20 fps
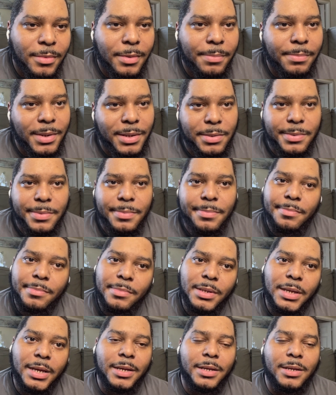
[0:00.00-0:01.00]
But
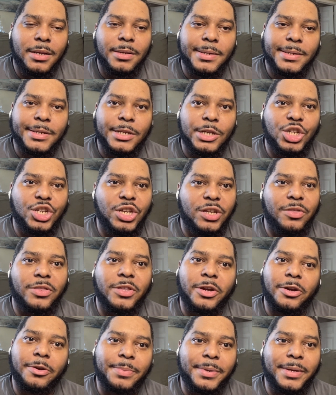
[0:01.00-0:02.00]
yeah, gene
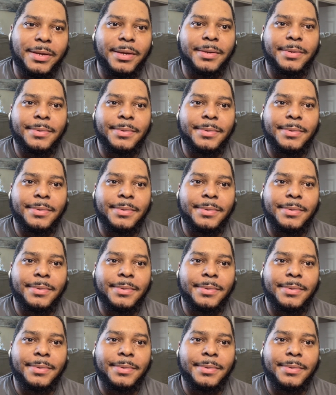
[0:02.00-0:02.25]
therapy